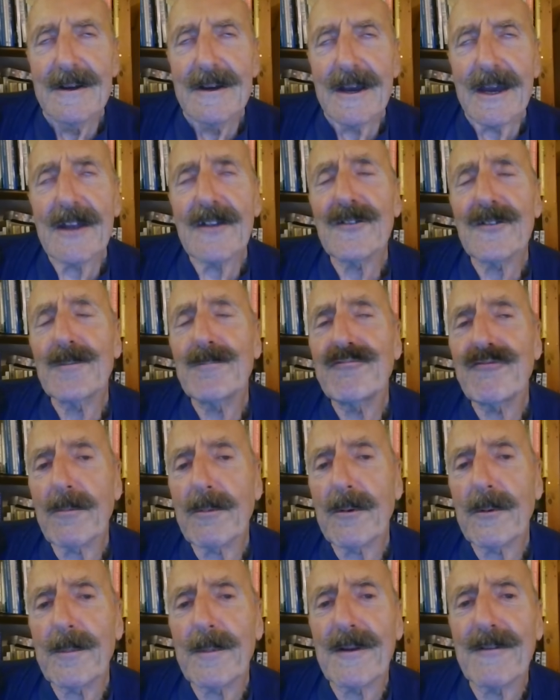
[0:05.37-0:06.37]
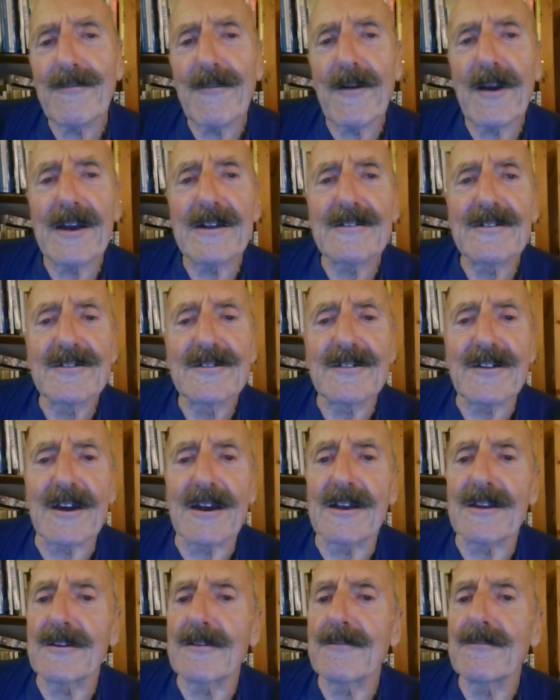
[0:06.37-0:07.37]
It's probably fair to
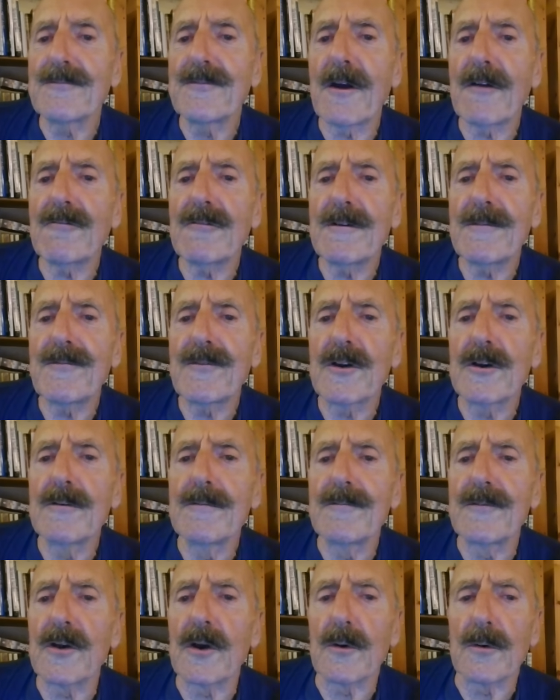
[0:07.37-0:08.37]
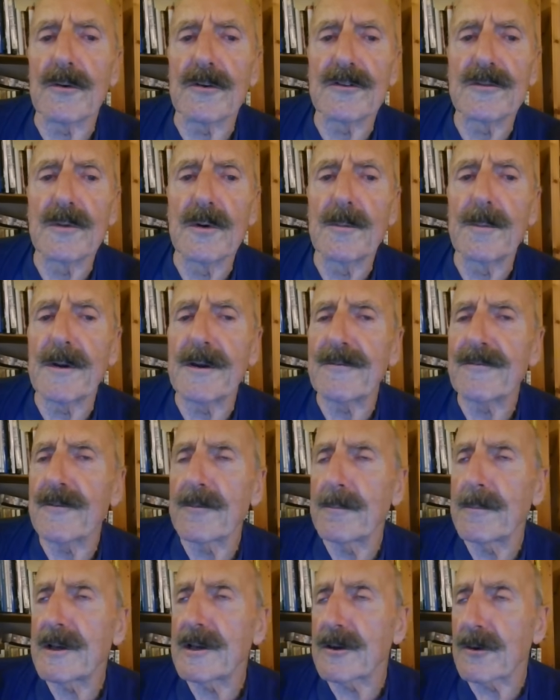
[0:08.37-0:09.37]
say that very few viewers will be
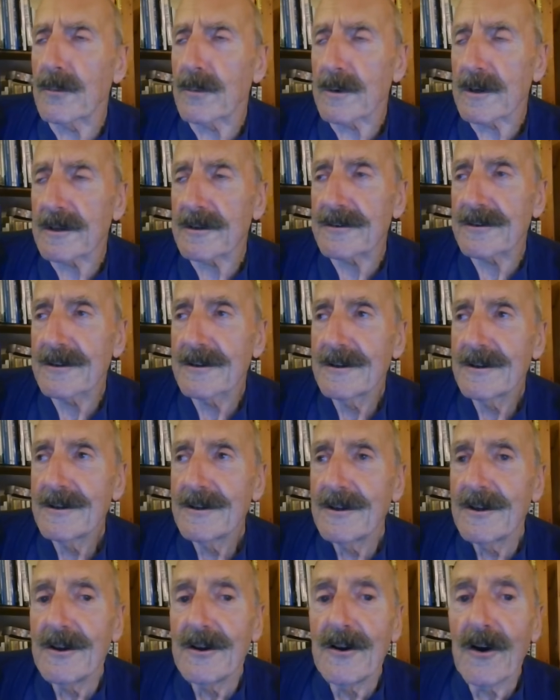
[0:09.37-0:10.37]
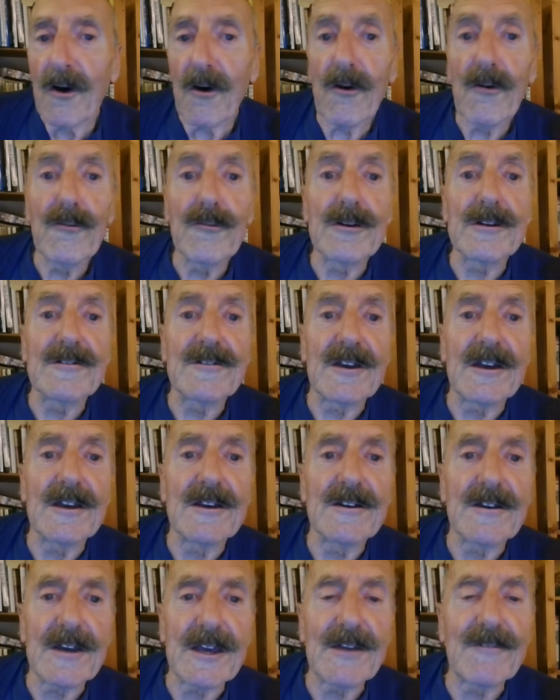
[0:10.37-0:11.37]
familiar with, or
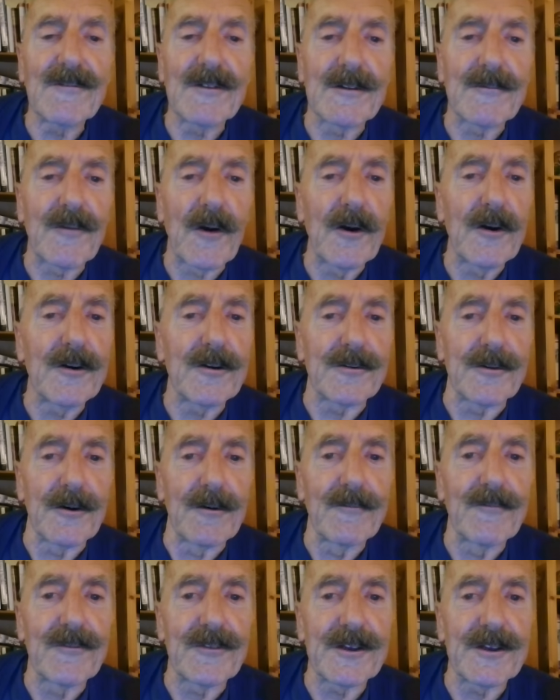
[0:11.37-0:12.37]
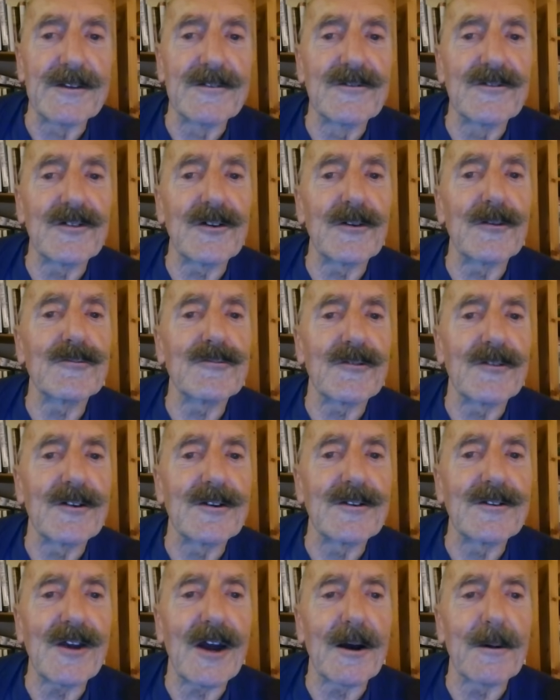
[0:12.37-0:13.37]
indeed even have heard of, the Children
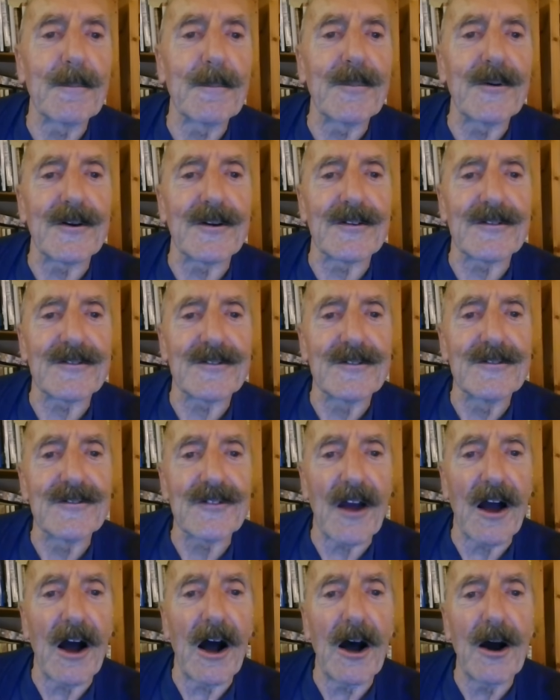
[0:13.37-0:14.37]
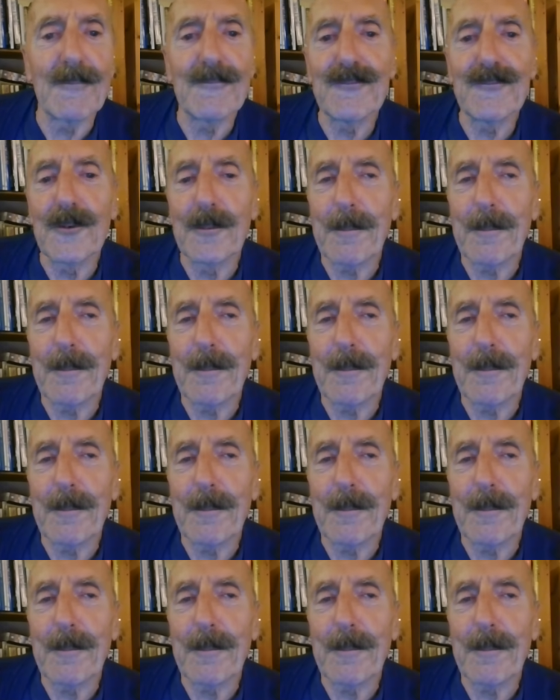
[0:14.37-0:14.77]
and Young Persons Harmful